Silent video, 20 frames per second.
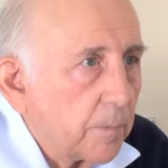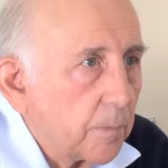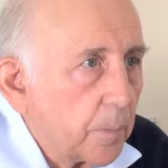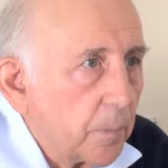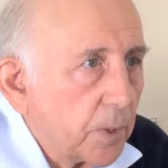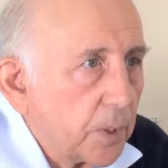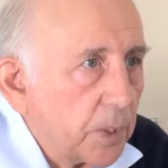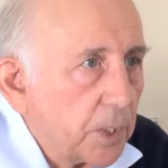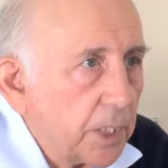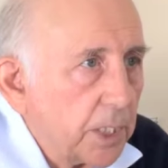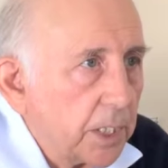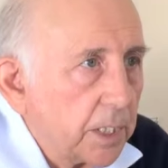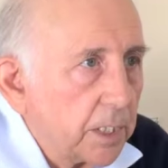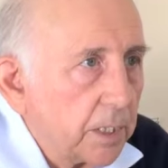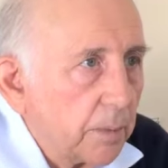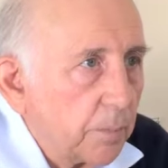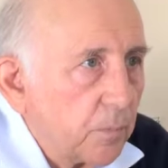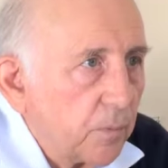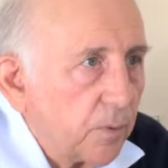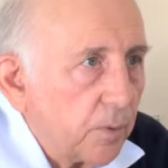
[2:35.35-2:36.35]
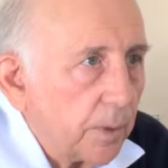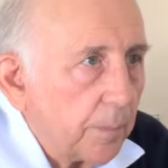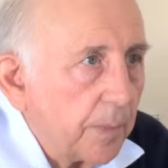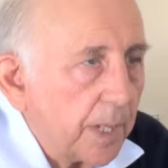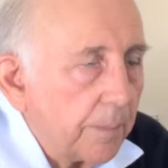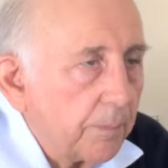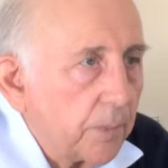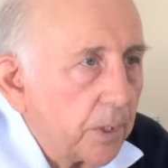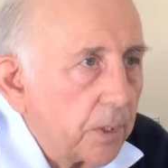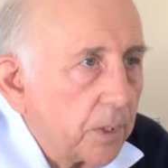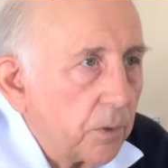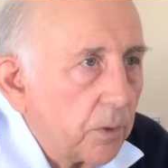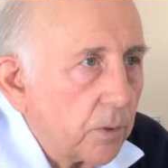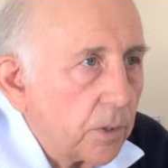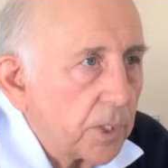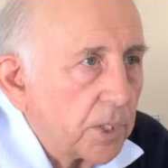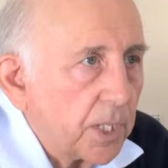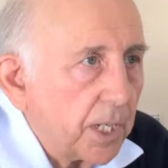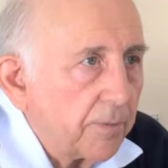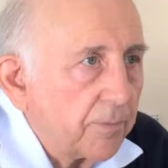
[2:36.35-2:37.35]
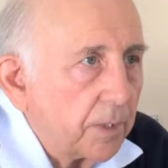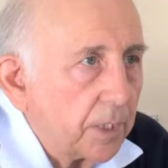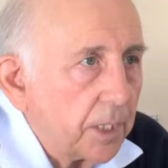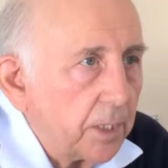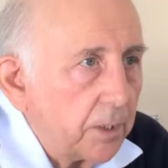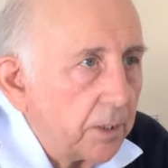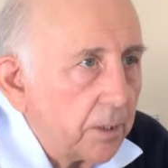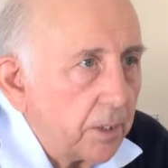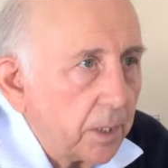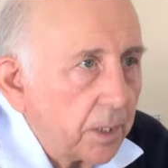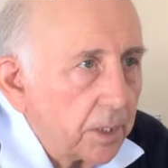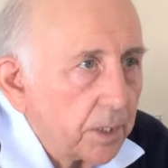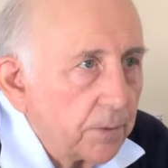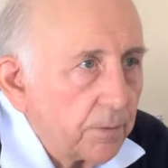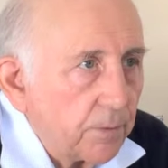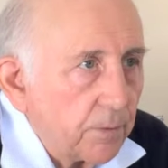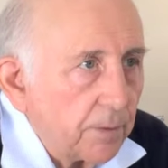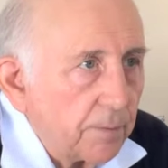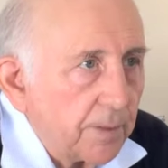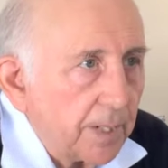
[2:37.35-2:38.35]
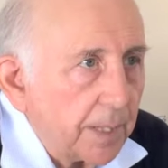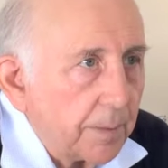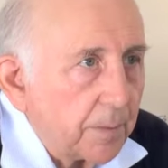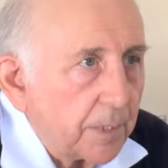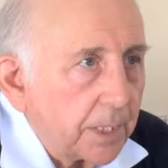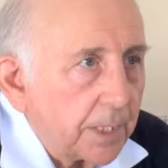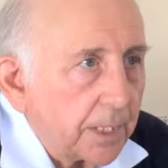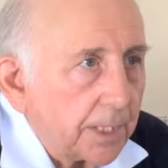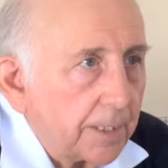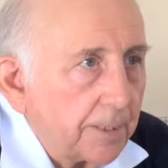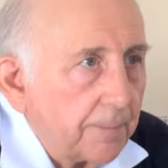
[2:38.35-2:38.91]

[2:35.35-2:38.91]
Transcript: per year for a member, or $17 for a family.